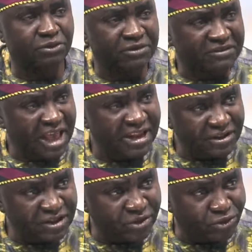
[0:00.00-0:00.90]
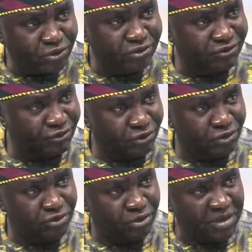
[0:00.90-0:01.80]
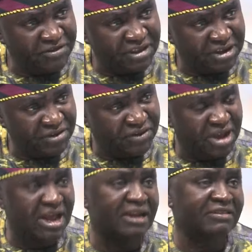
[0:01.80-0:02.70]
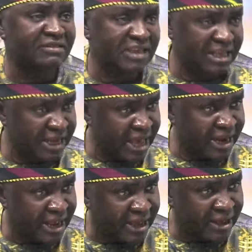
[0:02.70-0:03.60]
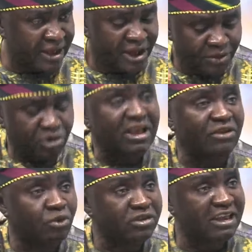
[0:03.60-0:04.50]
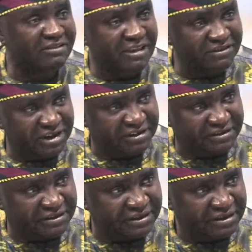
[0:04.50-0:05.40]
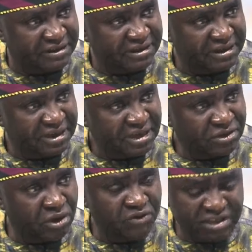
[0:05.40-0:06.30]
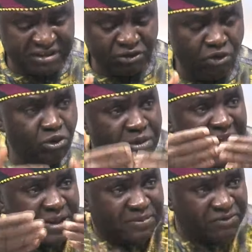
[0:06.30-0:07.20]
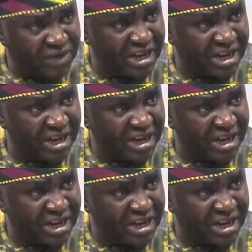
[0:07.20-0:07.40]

that to be selling the crude to domestic refineries in naira, but at what exchange rate? You know, if it is going to be at the